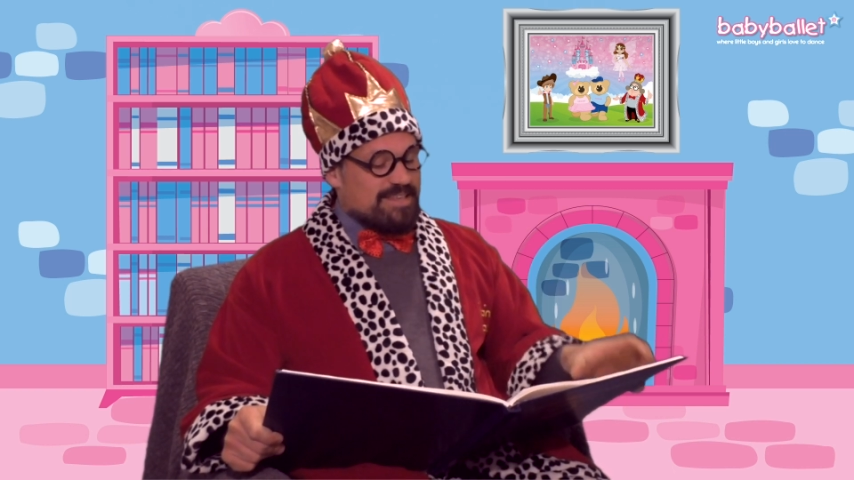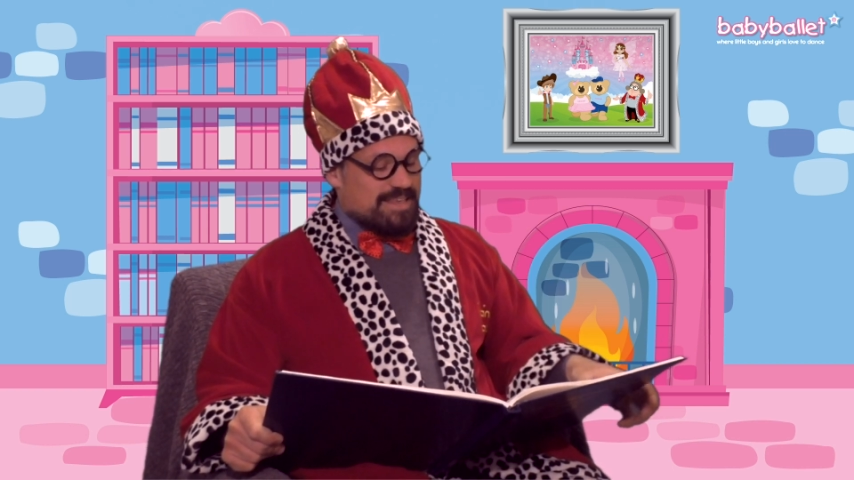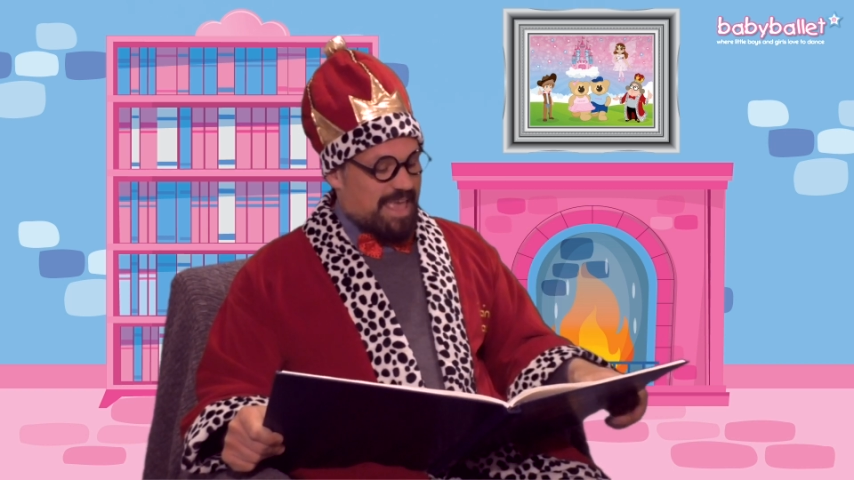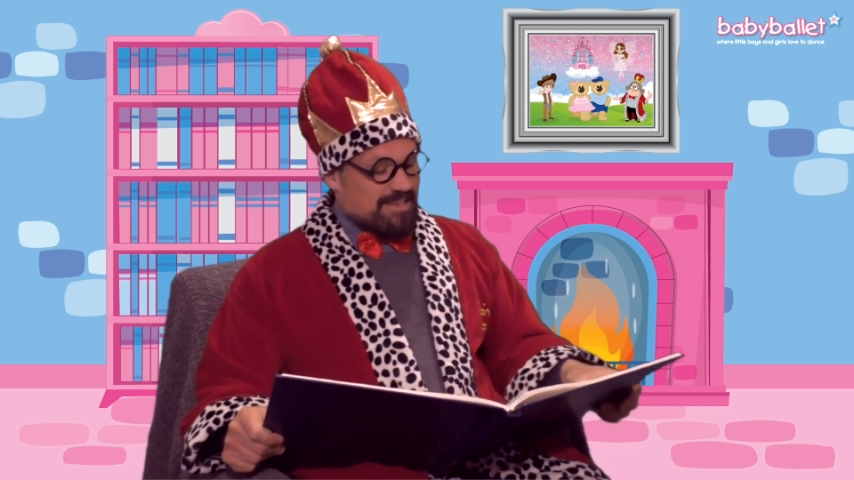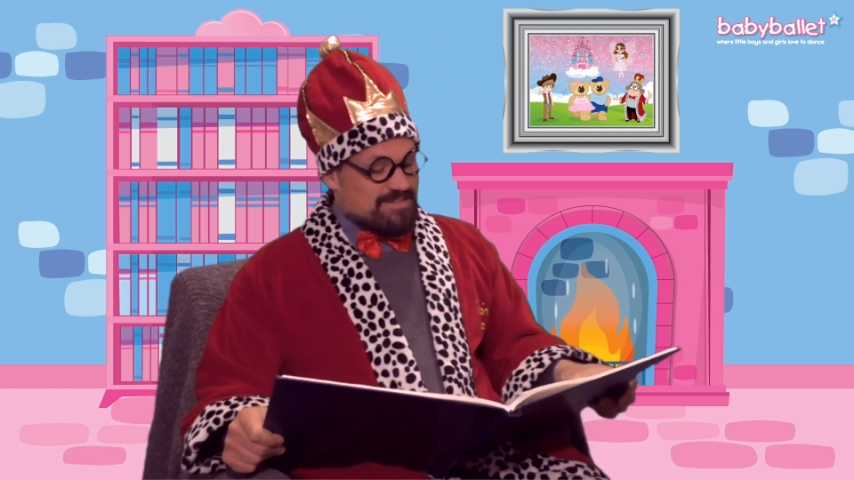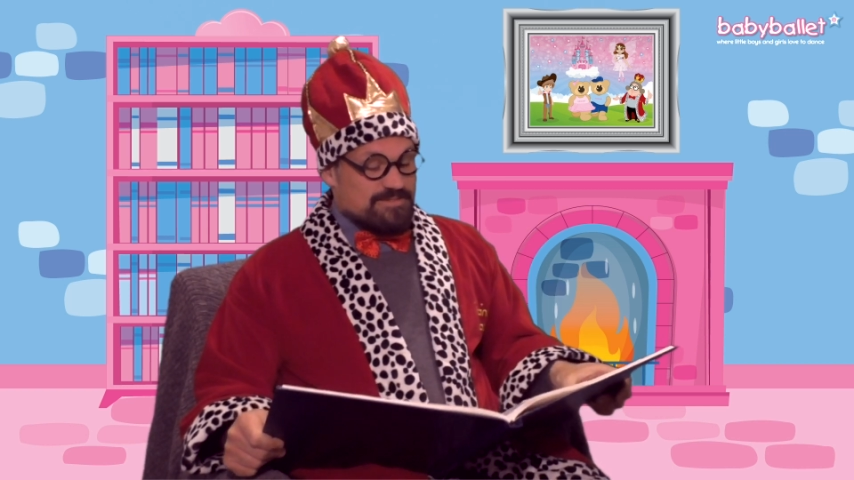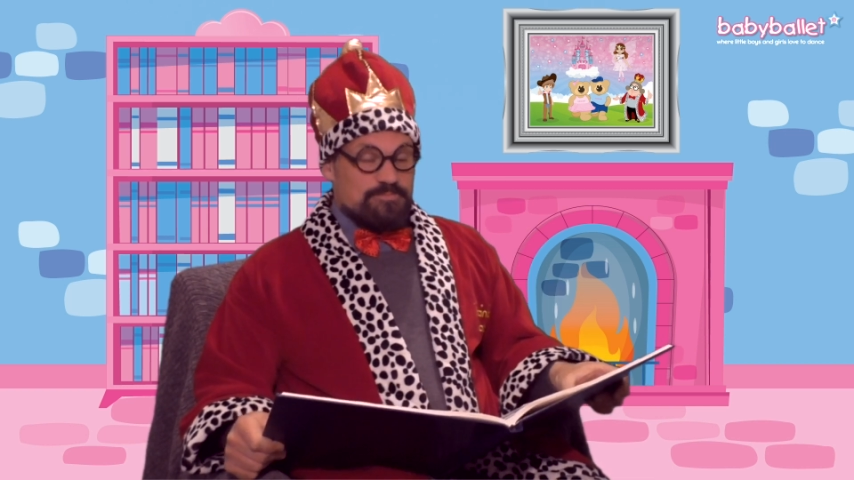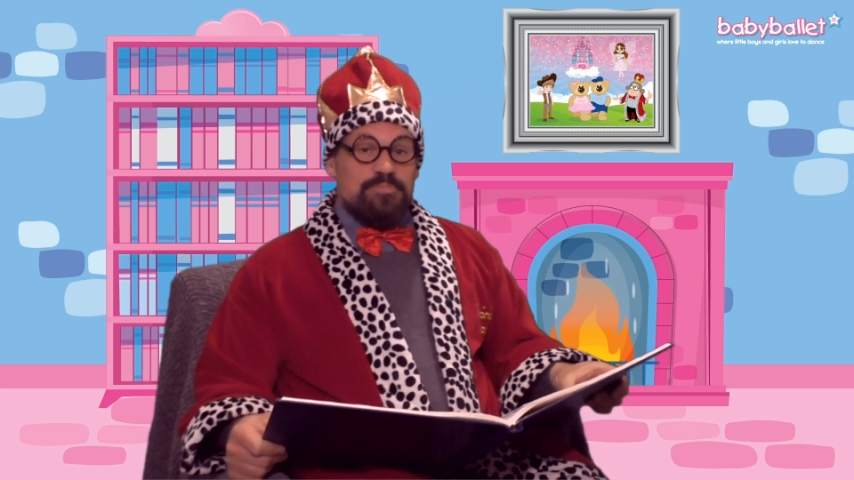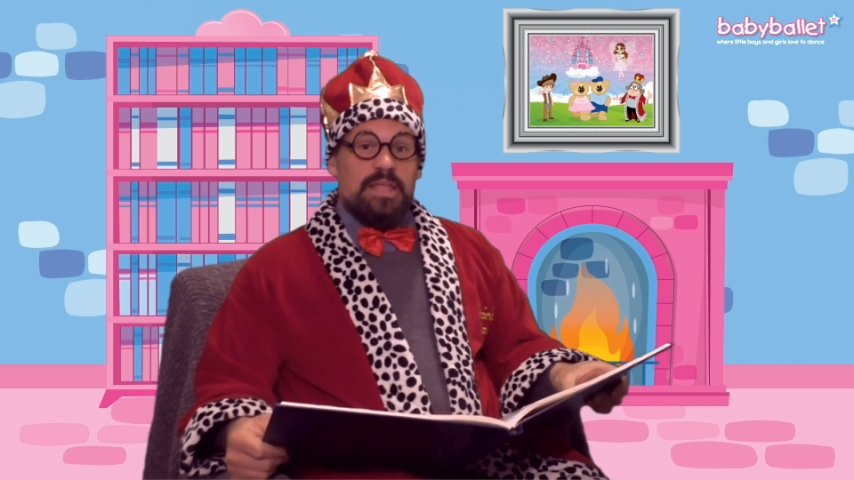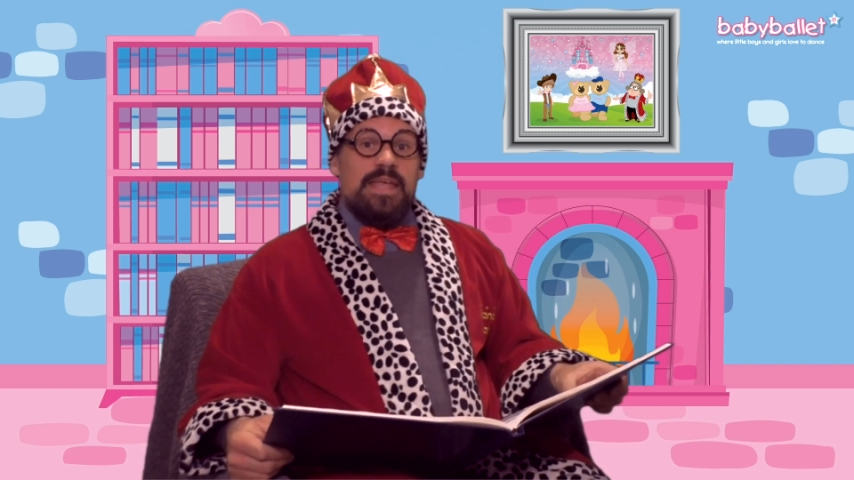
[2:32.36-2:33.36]
Yes.
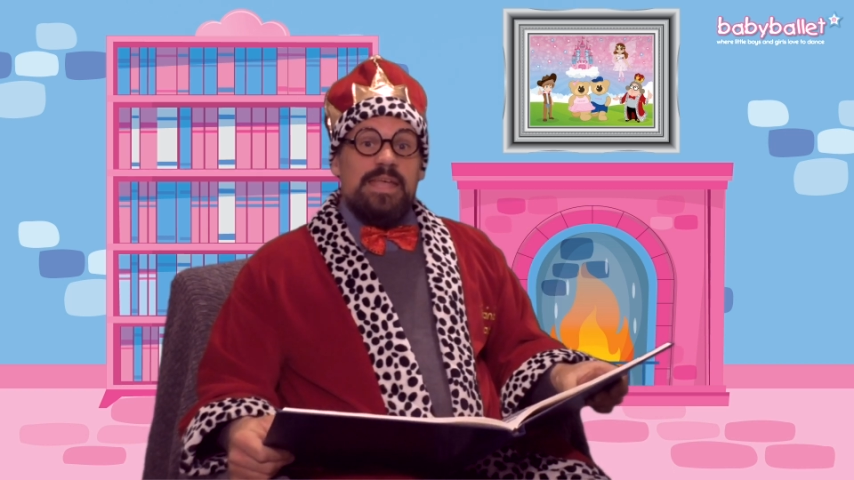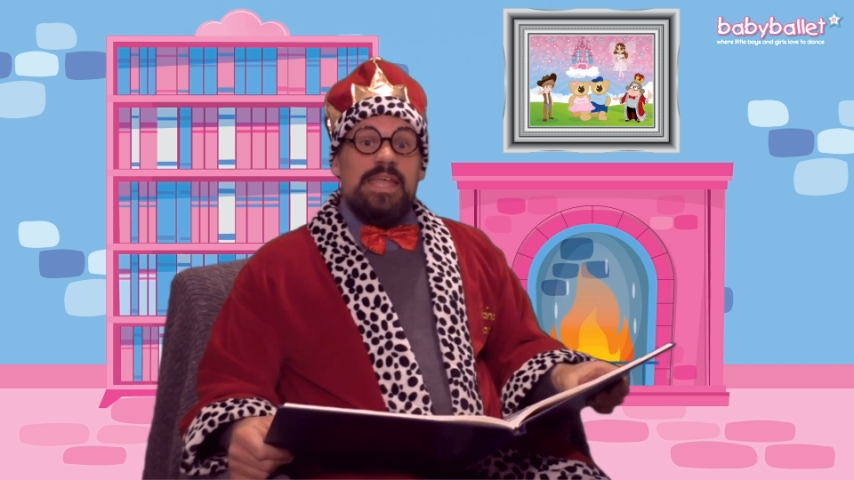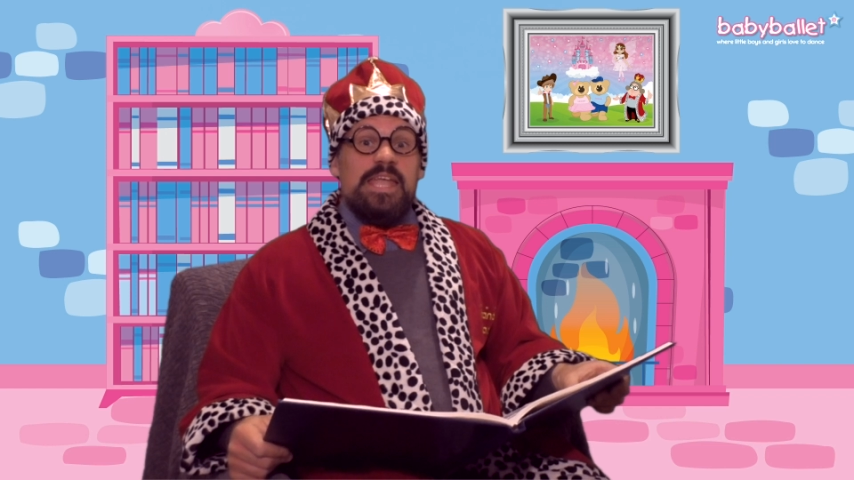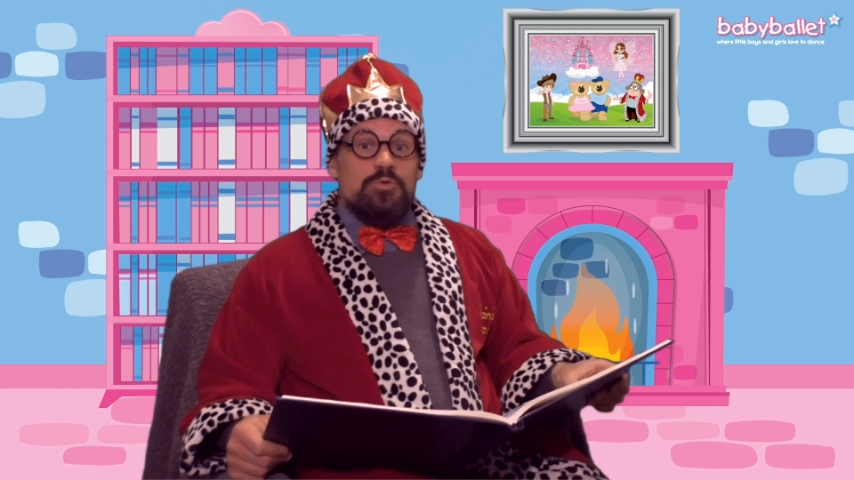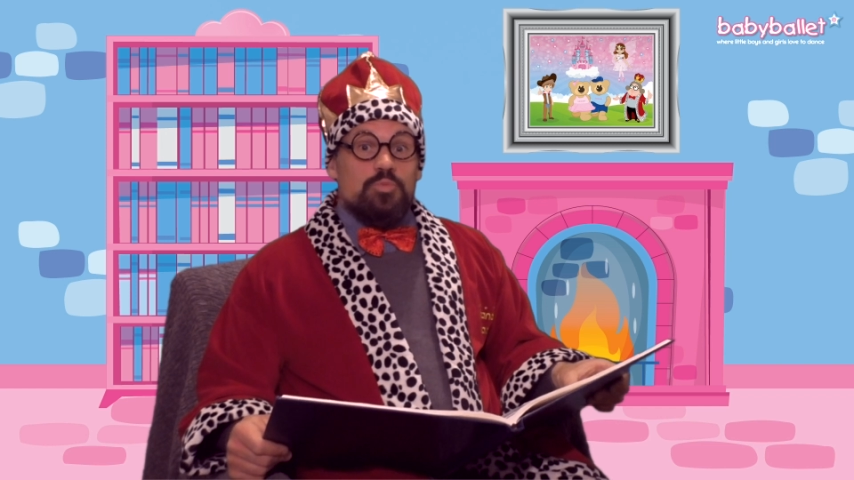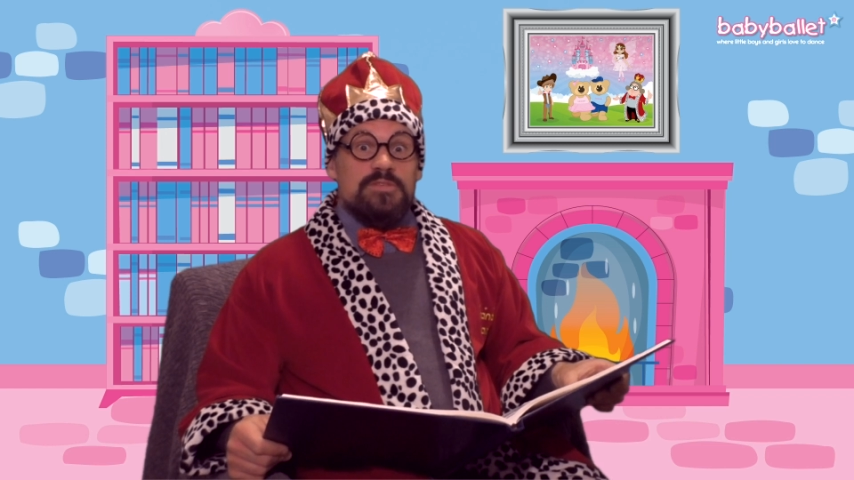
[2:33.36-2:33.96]
It